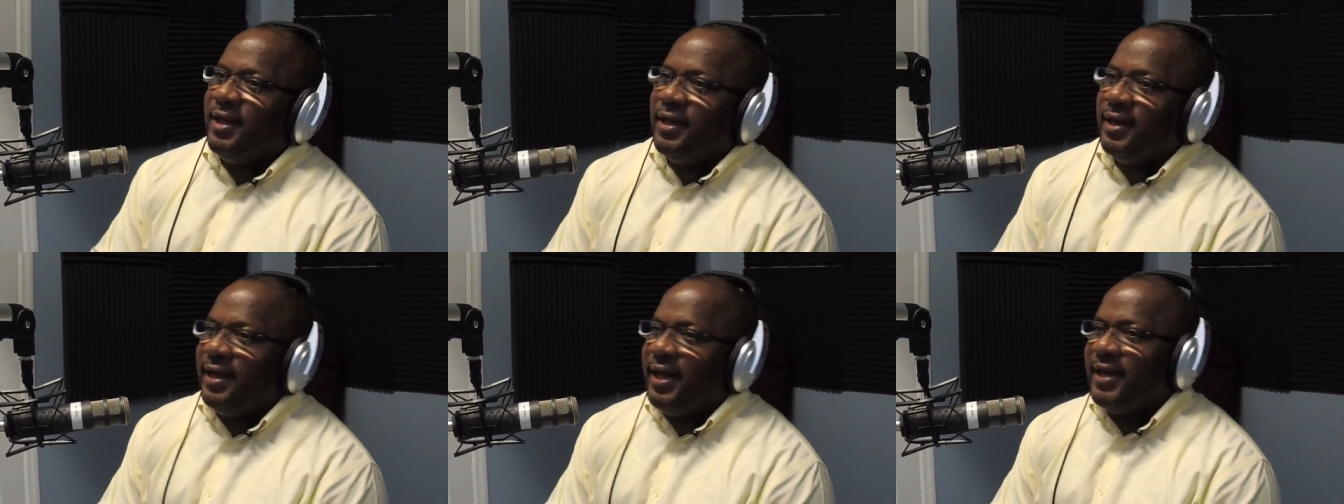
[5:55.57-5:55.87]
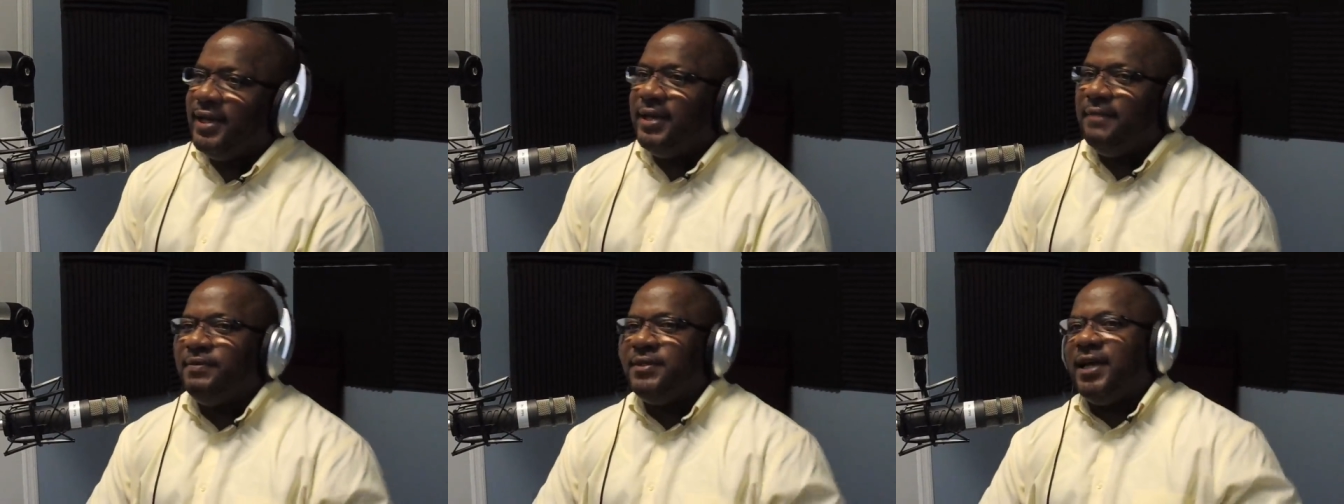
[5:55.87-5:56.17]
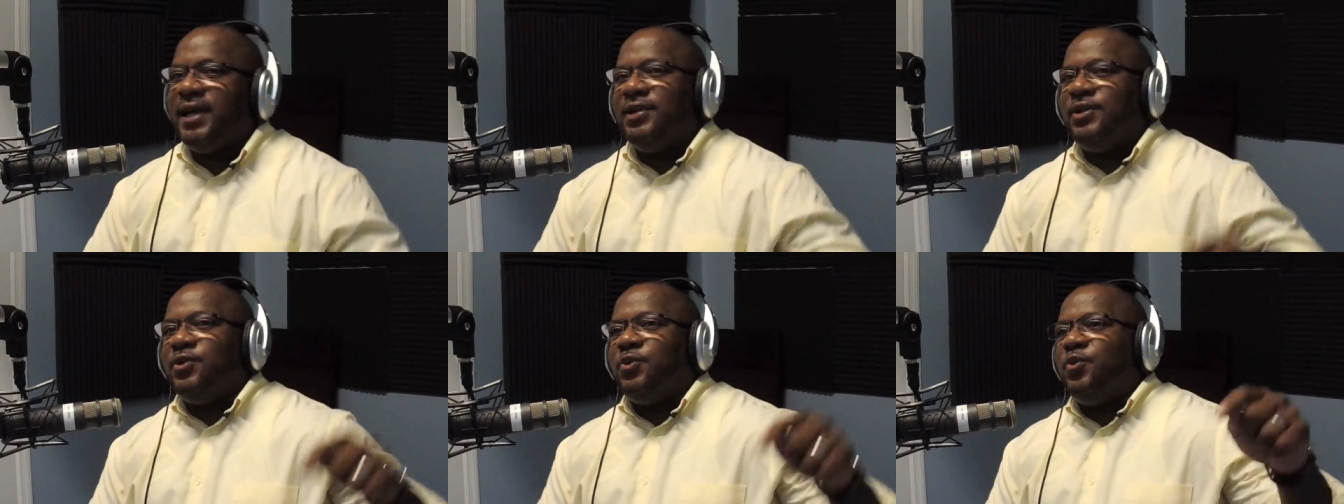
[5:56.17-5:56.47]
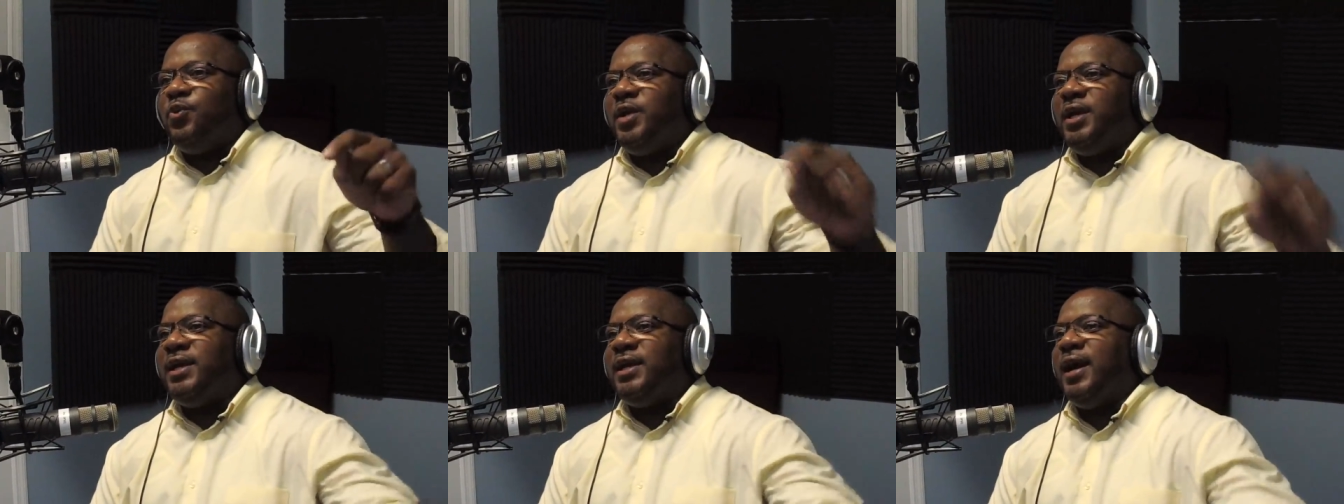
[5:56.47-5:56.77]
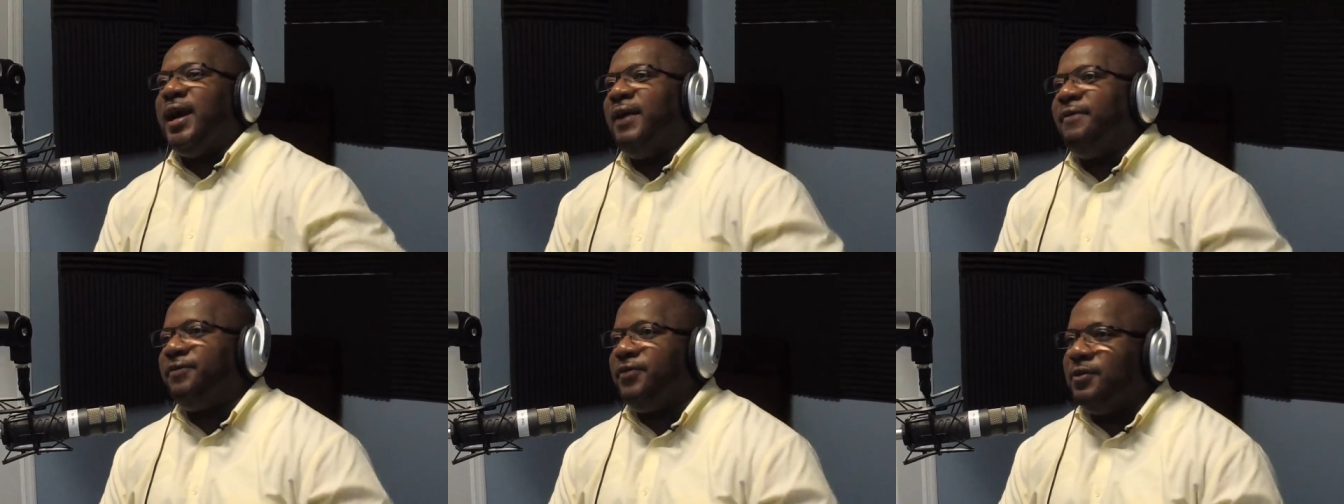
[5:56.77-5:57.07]
Let them tell you week
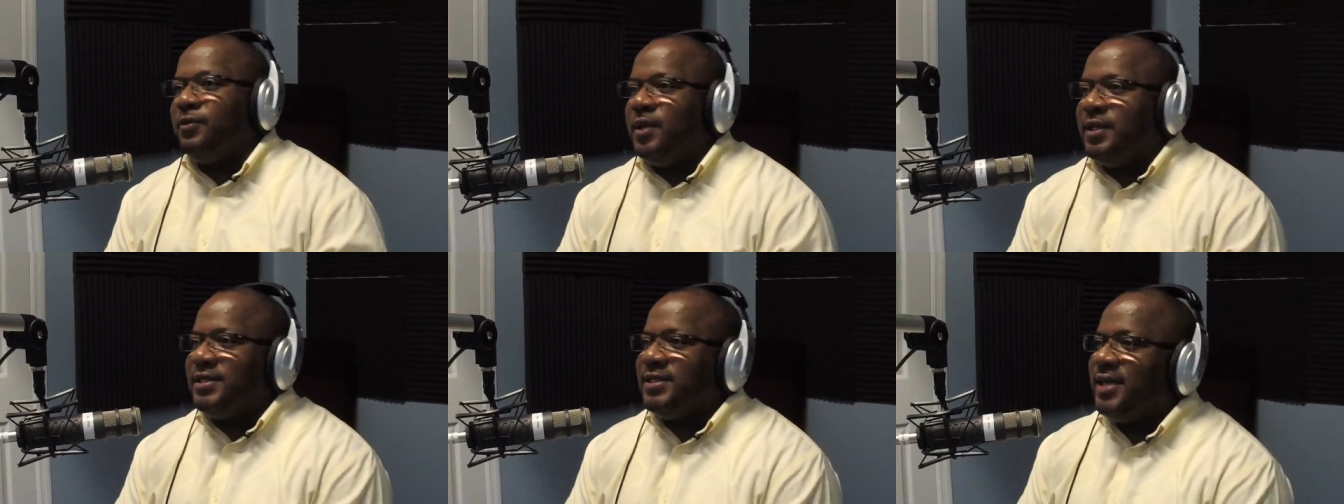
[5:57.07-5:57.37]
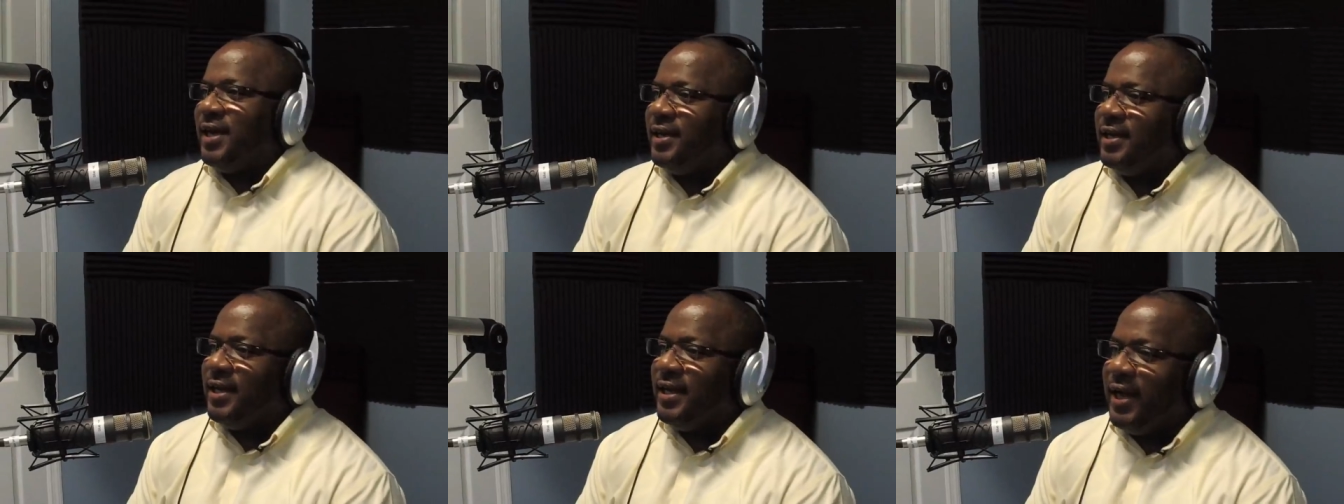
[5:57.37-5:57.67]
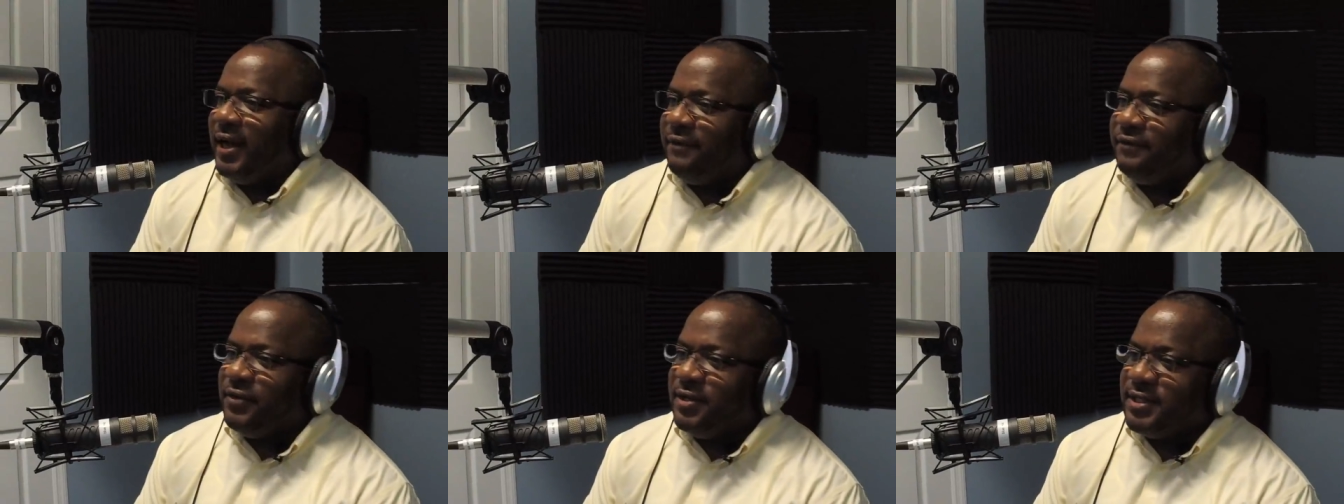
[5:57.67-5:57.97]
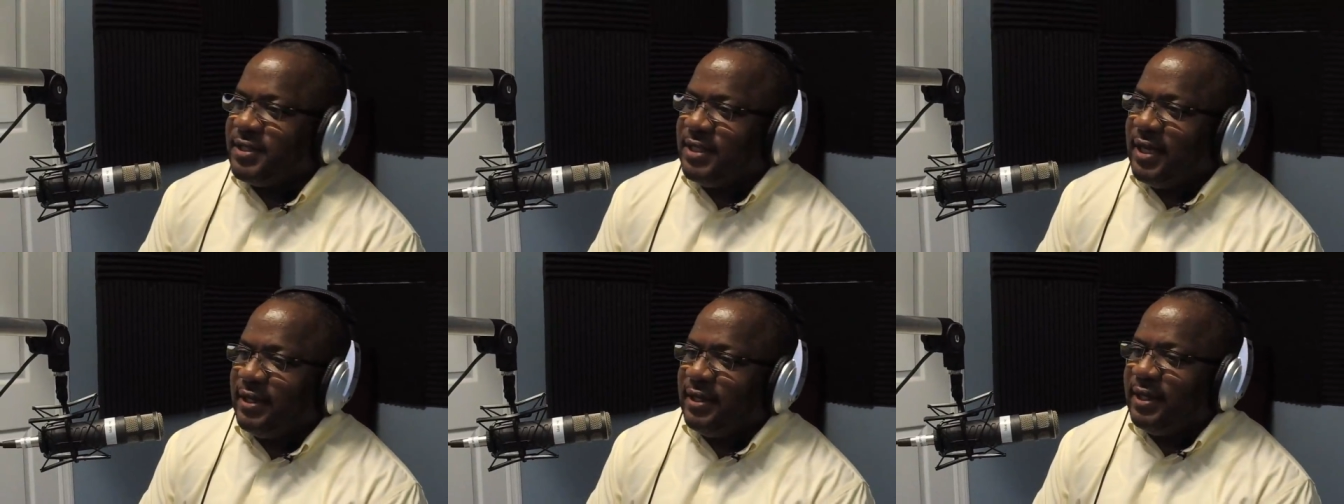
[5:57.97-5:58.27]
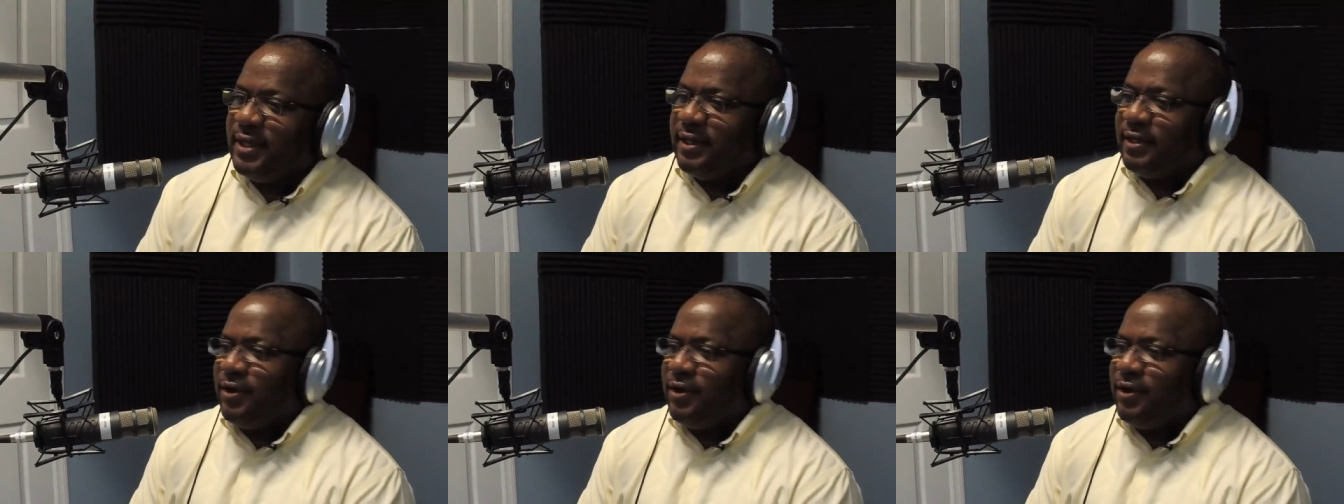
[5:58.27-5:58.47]
after week, Sunday after Sunday,